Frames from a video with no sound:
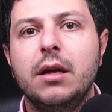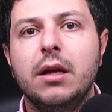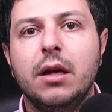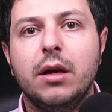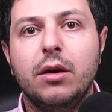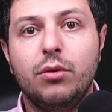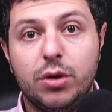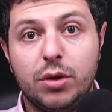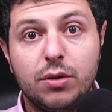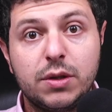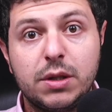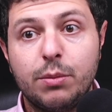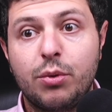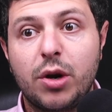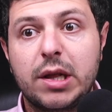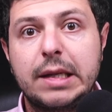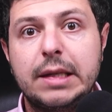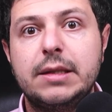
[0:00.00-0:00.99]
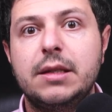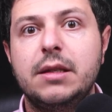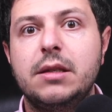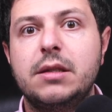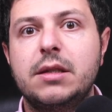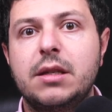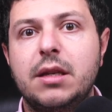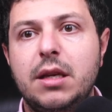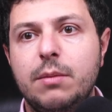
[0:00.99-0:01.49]
reduce the breathlessness,
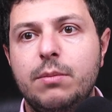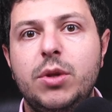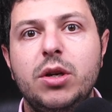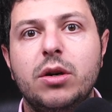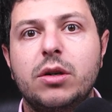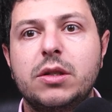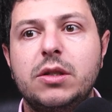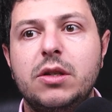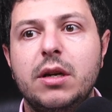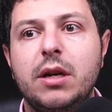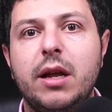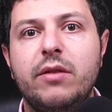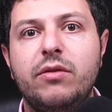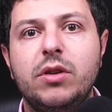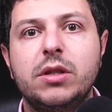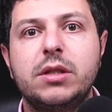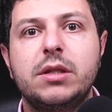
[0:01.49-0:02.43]
keep the oxygen levels